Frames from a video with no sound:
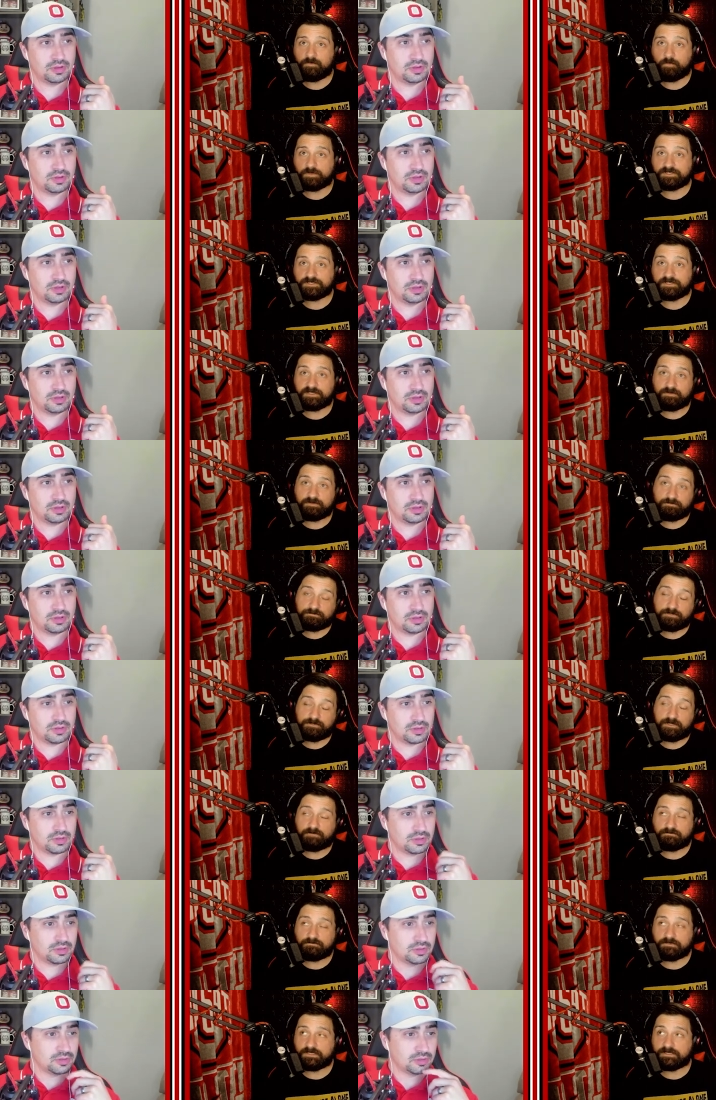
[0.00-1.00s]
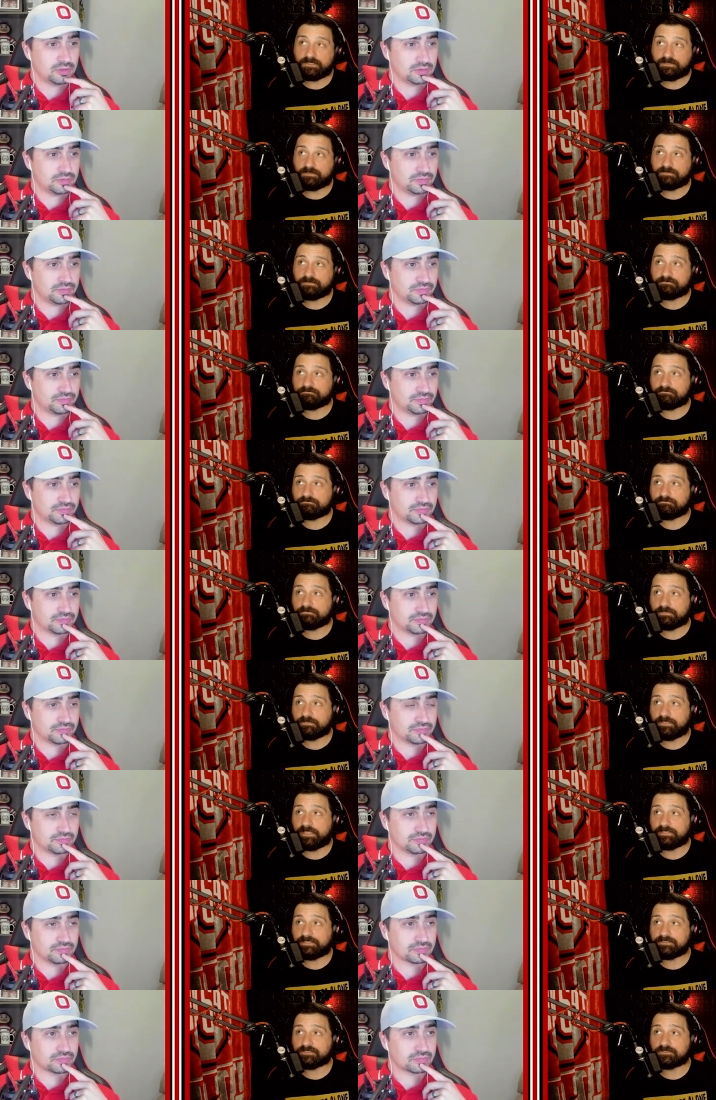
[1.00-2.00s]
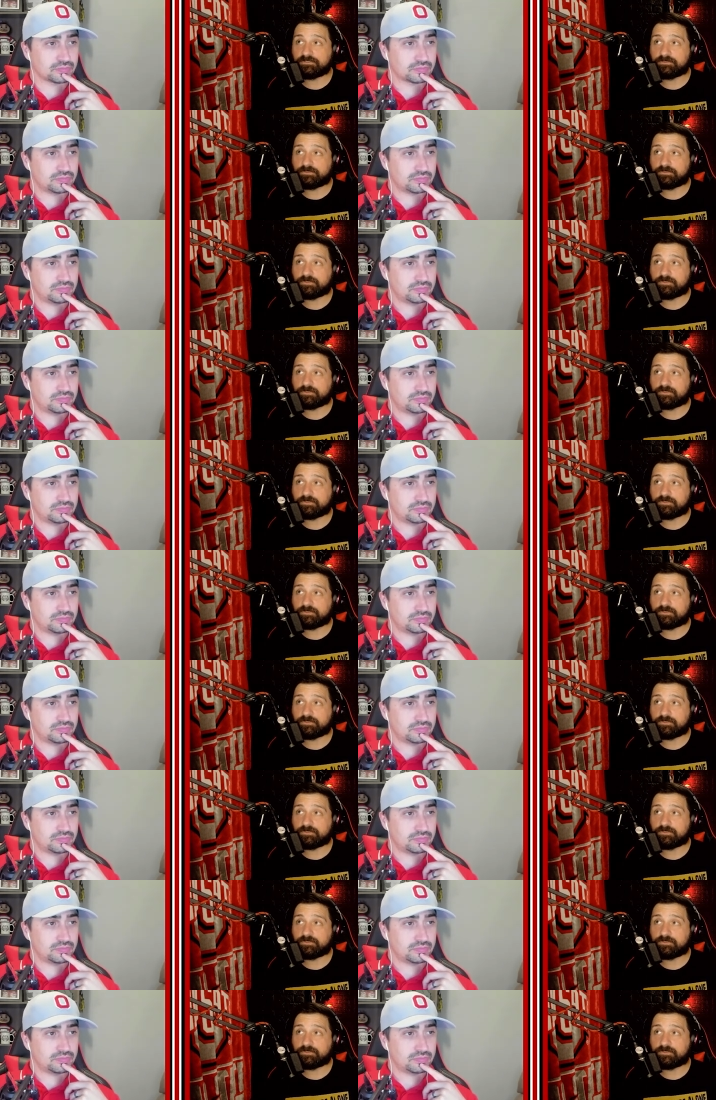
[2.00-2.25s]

Speaker 1: which I think, you know, li- lends